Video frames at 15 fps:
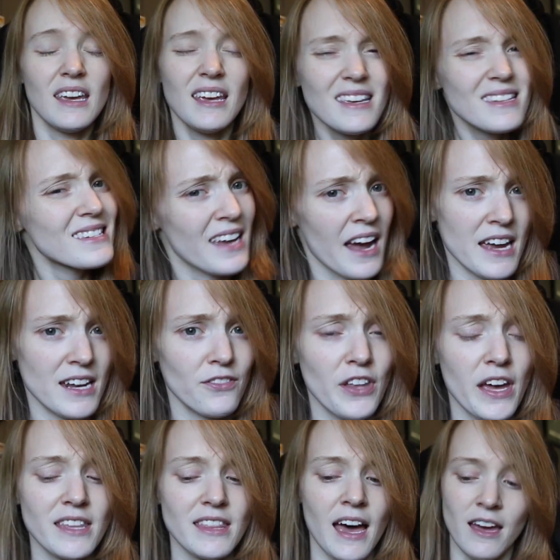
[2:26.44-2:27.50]
is kind of
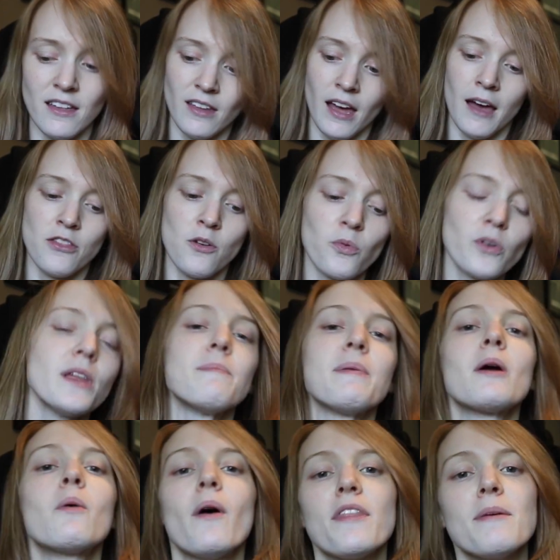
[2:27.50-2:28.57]
like that. The really
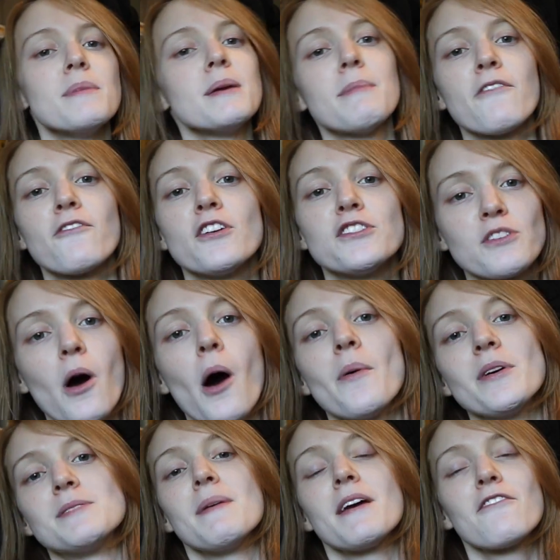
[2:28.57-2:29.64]
big one that me and my friends are
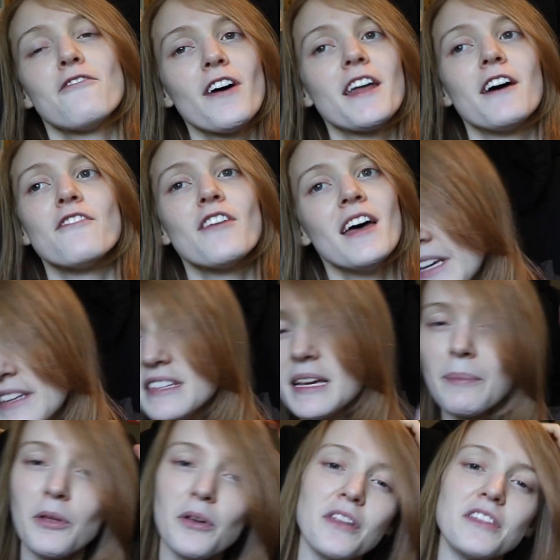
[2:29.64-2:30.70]
always make fun of is he
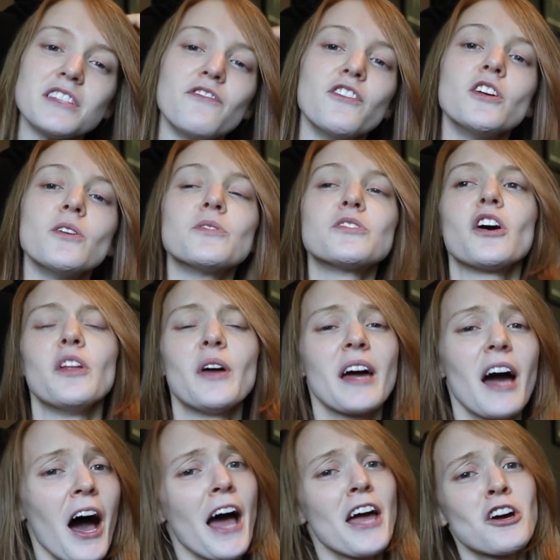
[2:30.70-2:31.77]
uploaded this video. It's called like,
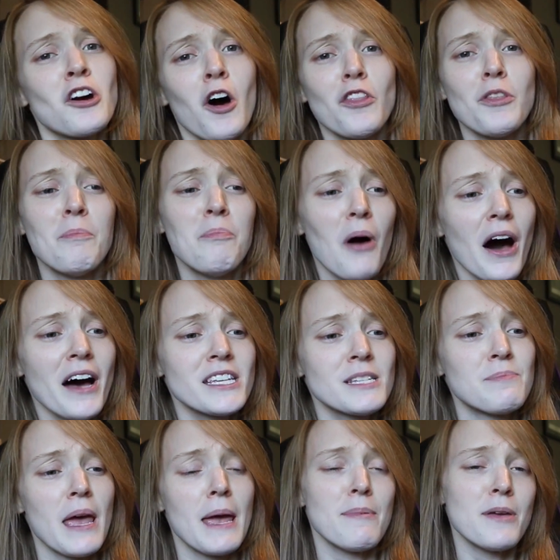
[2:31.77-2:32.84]
I called the boss
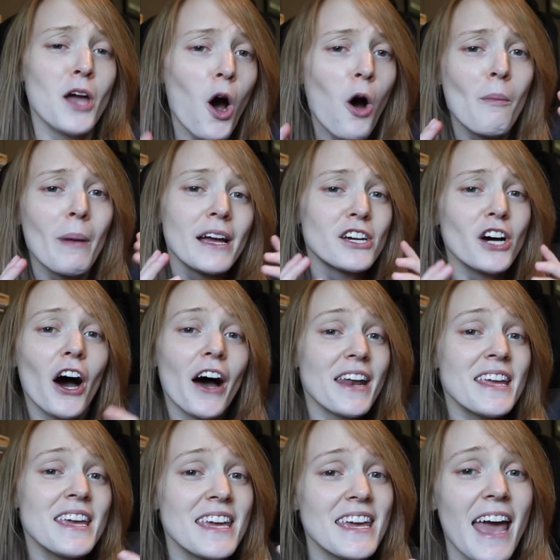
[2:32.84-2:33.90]
baby. Oh my God,
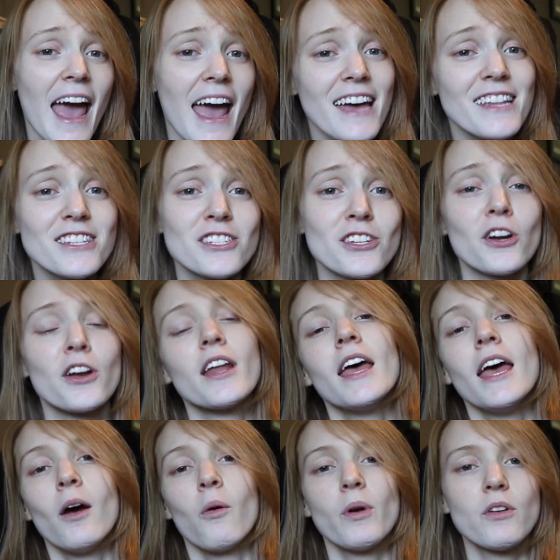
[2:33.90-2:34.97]
he answered.
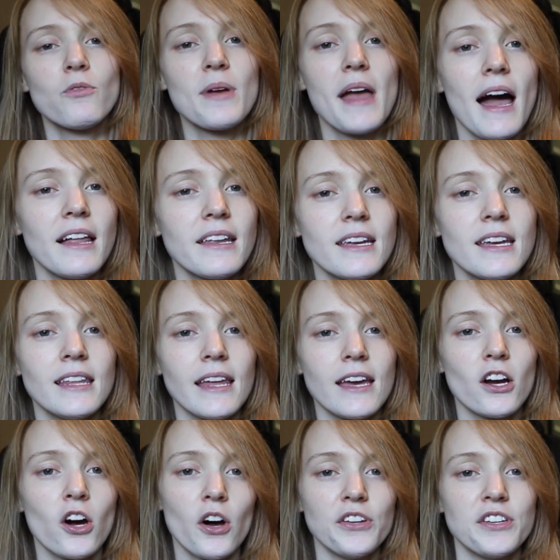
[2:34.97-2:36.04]
When in reality, he
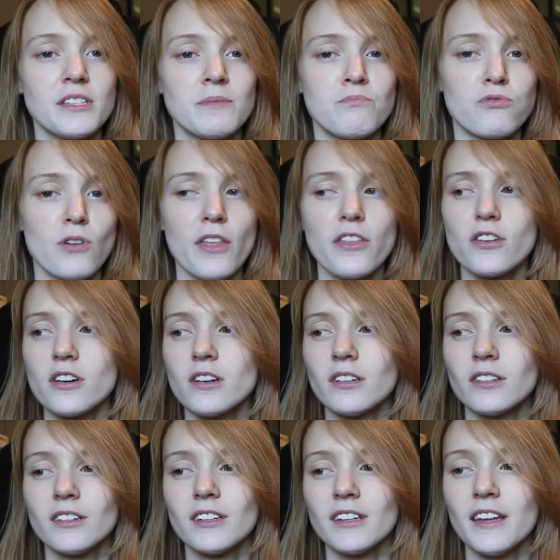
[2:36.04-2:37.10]
like called his brother
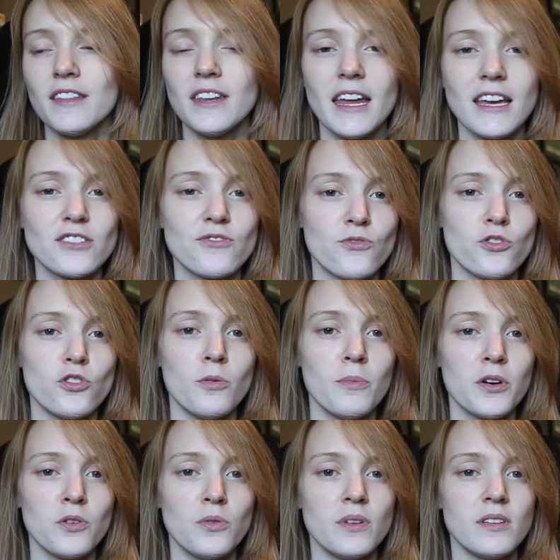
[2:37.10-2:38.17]
in the next room,
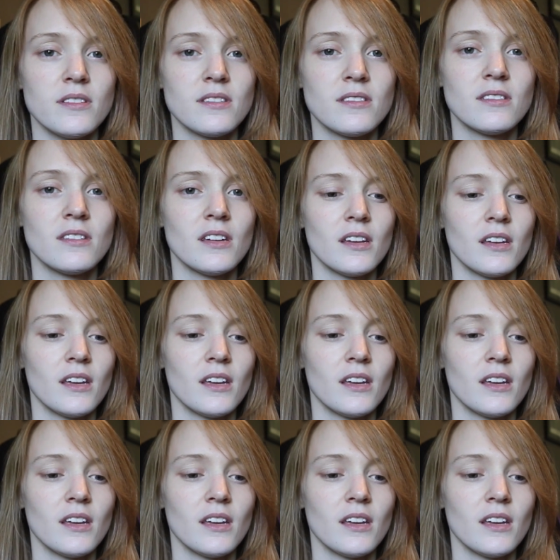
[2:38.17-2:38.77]
who is